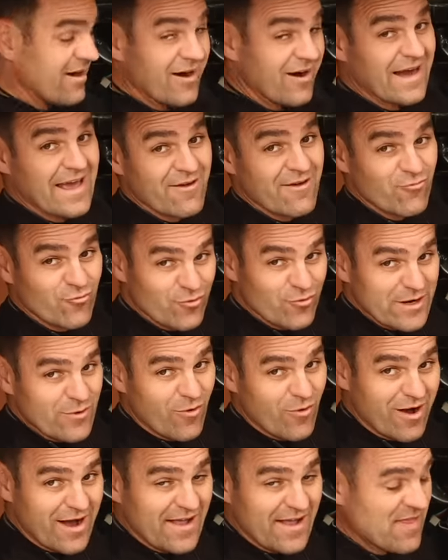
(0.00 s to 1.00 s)
I have
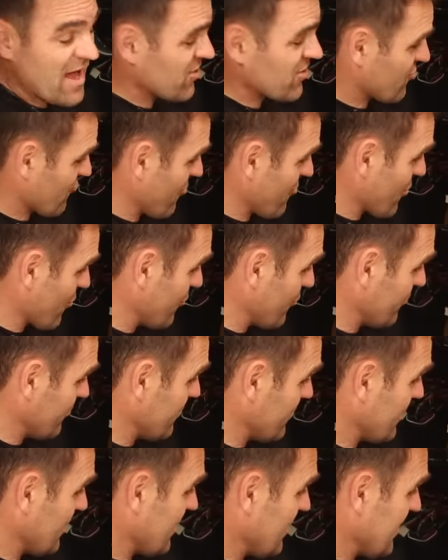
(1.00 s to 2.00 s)
rewired that throttle.
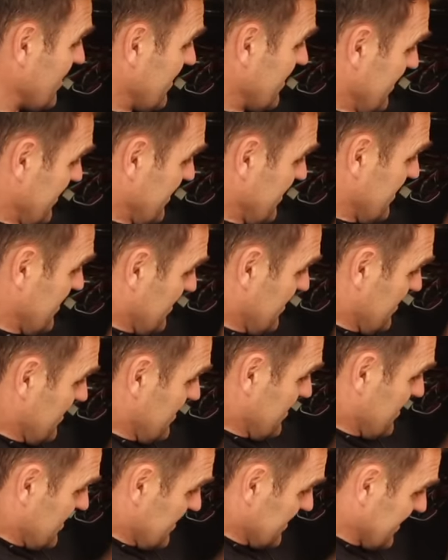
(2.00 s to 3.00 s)

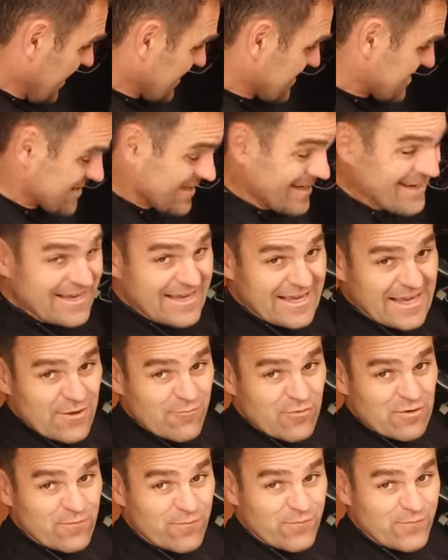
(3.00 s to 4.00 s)
Let's see
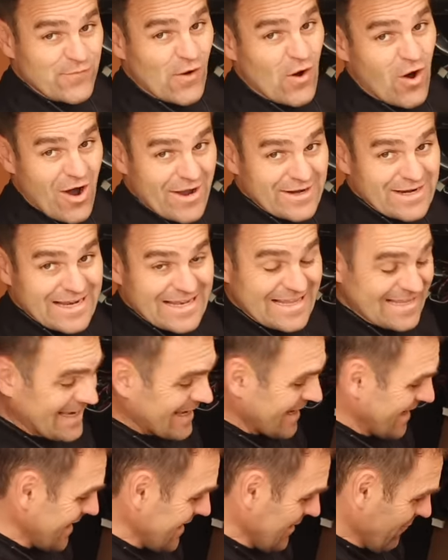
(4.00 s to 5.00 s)
if it
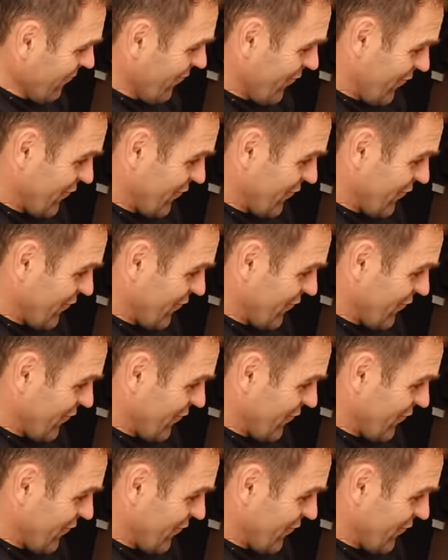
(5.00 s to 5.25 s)
finally